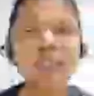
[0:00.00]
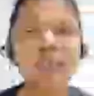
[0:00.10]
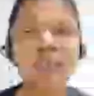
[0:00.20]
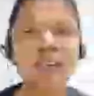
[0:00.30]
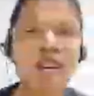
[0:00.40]

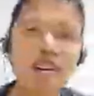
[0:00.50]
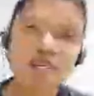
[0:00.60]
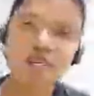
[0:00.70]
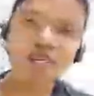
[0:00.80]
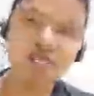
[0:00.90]
if they
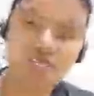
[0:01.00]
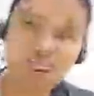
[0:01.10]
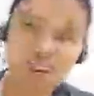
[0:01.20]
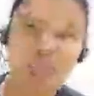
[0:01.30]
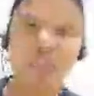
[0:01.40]
come to
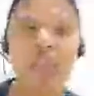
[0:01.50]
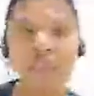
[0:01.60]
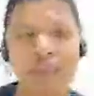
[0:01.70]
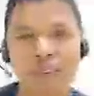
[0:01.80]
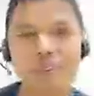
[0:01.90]
Chitwan, their
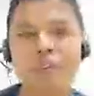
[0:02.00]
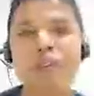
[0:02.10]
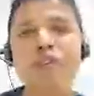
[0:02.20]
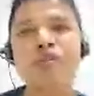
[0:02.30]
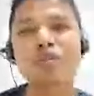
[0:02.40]
main
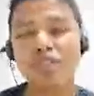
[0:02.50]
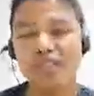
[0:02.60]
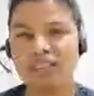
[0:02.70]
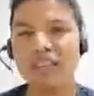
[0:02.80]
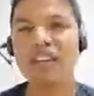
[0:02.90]
goal to
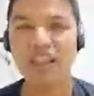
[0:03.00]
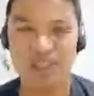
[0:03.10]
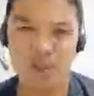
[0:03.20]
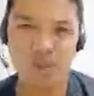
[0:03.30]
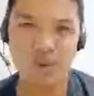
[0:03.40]
see the
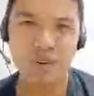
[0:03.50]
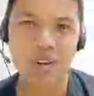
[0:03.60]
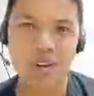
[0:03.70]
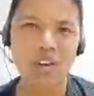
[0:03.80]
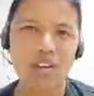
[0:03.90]
rhino.
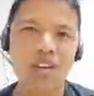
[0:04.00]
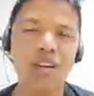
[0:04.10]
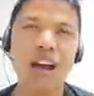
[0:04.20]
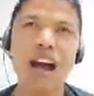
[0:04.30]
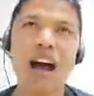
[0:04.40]

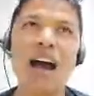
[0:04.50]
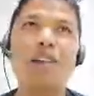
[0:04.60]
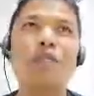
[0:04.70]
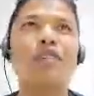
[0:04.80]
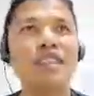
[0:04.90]

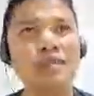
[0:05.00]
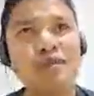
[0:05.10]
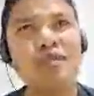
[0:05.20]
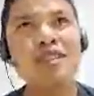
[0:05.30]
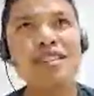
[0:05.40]
And we keep
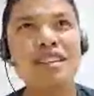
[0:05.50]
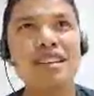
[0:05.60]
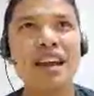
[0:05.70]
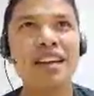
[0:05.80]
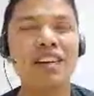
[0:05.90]

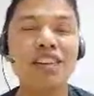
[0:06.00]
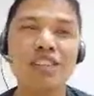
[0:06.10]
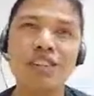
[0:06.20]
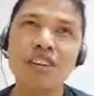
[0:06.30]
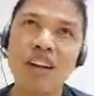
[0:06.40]
searching, and
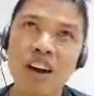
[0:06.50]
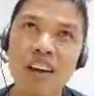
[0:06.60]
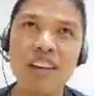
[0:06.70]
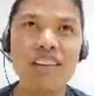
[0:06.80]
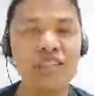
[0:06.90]
another
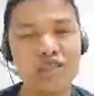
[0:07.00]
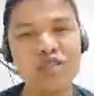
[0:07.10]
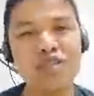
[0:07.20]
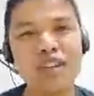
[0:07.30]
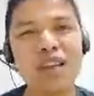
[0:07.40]
guide, he
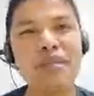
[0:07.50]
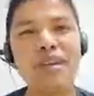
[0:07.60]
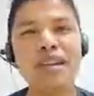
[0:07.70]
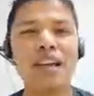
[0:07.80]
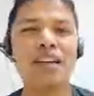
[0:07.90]
used to tell
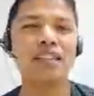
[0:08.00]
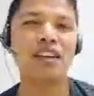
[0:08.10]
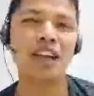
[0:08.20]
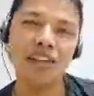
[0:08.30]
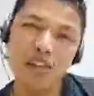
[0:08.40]
me like
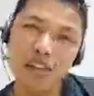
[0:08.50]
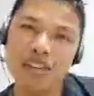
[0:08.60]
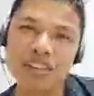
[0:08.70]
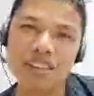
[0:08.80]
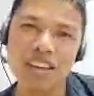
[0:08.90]
the rhino
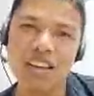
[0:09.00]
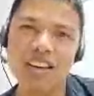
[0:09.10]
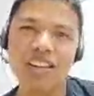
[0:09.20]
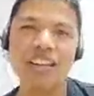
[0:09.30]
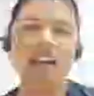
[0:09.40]
is
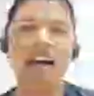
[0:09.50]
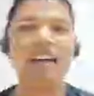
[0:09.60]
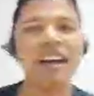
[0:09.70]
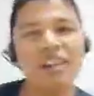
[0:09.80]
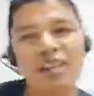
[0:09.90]
there,
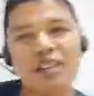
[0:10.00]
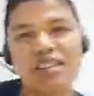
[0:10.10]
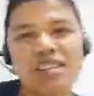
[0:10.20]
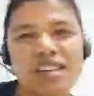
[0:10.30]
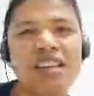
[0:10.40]
a rhino
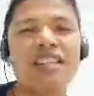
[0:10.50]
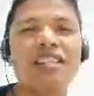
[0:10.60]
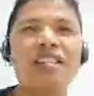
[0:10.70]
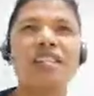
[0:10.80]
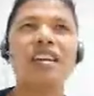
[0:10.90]
is there,
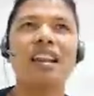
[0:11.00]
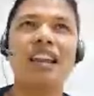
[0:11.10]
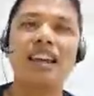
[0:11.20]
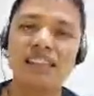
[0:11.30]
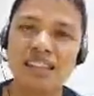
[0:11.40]

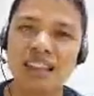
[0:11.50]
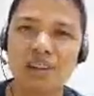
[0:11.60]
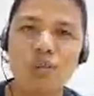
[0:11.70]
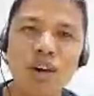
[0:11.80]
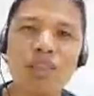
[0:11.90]
like in
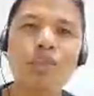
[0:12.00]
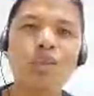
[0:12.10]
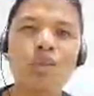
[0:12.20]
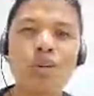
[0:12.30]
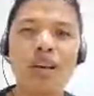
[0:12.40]
that
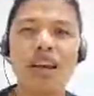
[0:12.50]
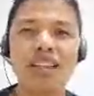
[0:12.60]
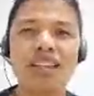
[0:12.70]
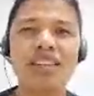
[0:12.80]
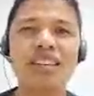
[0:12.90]
waterfall, like
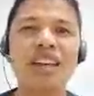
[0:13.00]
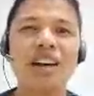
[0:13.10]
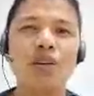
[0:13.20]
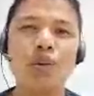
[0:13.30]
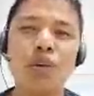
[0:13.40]
this.
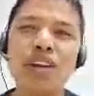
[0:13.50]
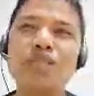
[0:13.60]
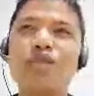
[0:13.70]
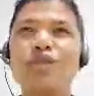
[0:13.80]
We went